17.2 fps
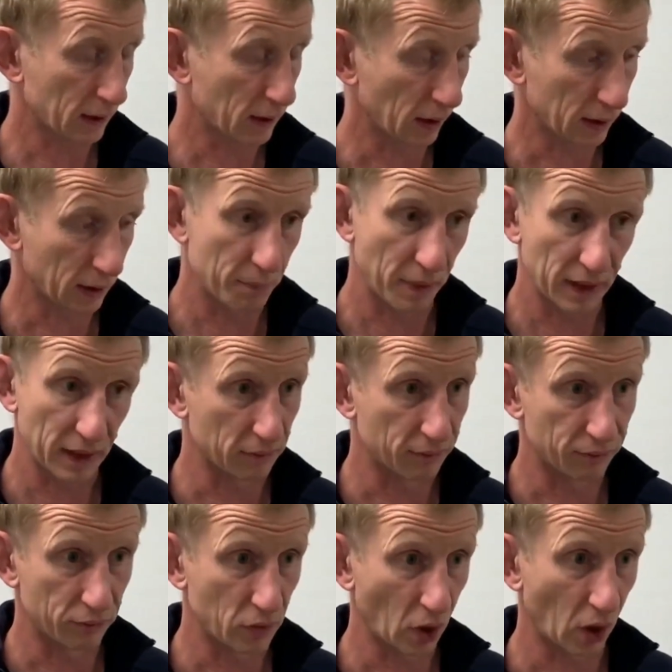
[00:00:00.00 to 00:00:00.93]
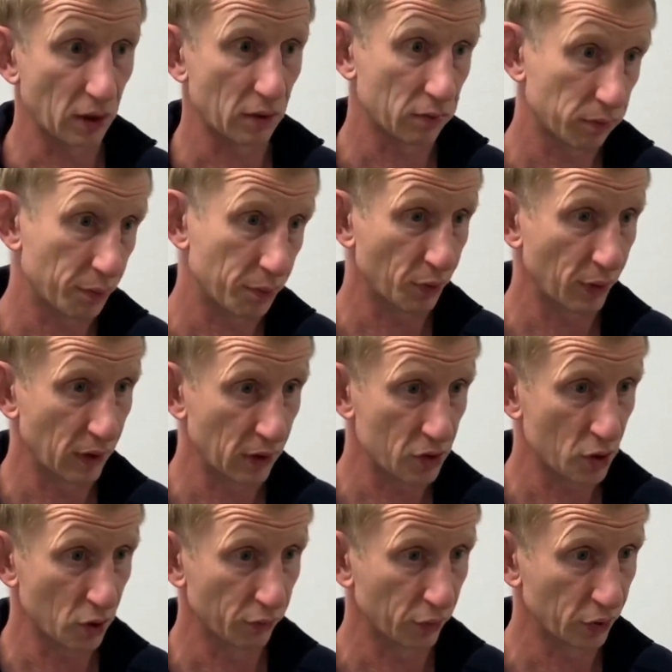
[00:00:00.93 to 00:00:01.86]
yeah, like, it makes it tight
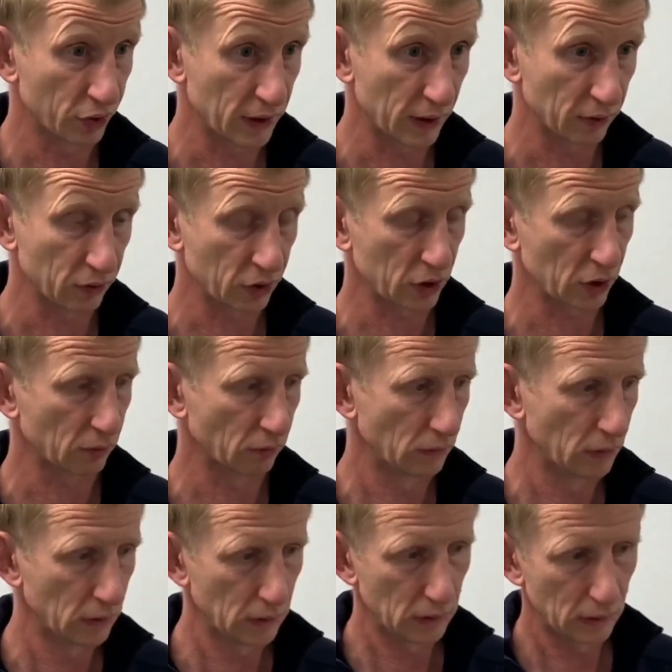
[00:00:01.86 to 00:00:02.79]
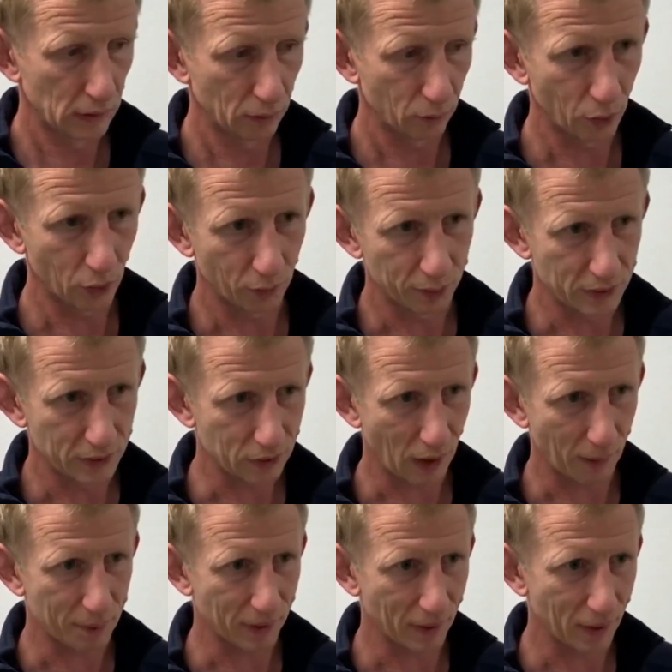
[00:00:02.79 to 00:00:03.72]
between the two of us now. So we'll
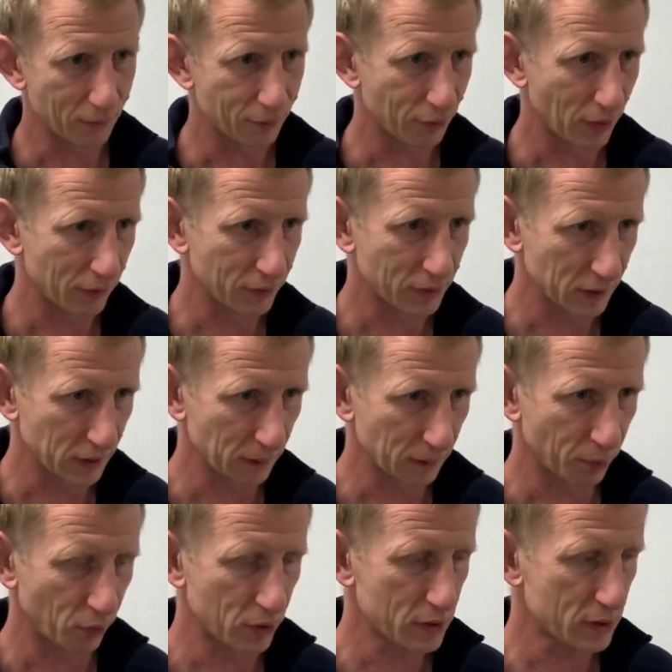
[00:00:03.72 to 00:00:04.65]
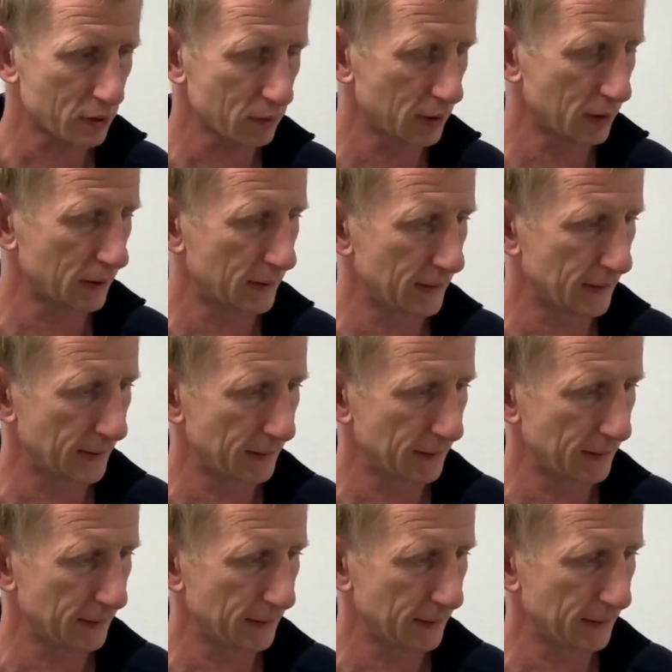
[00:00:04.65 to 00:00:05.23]
be scrapping it out for every single point.